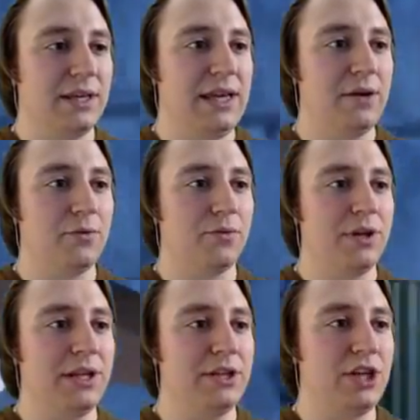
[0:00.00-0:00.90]
Can't
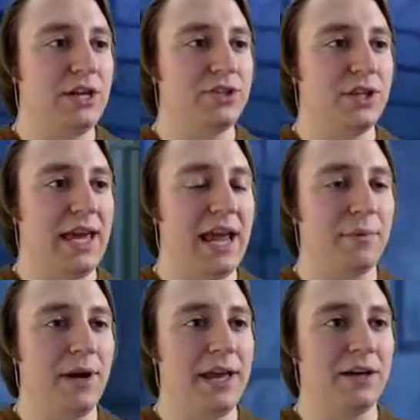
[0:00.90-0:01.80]
really change the
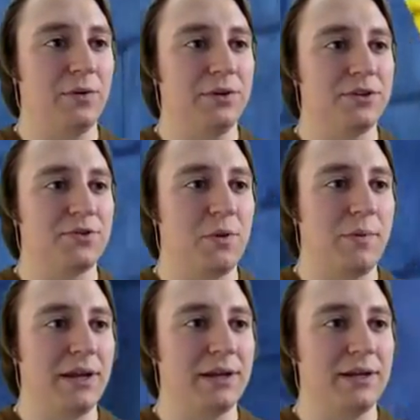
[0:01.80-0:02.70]
camera angle when you're
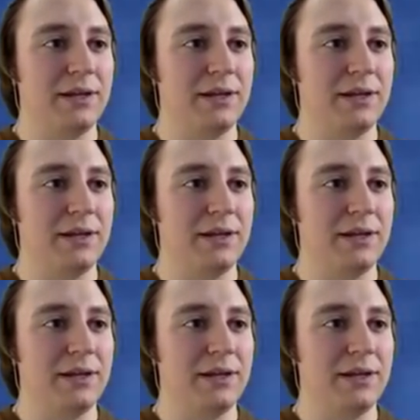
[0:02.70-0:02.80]
swimming.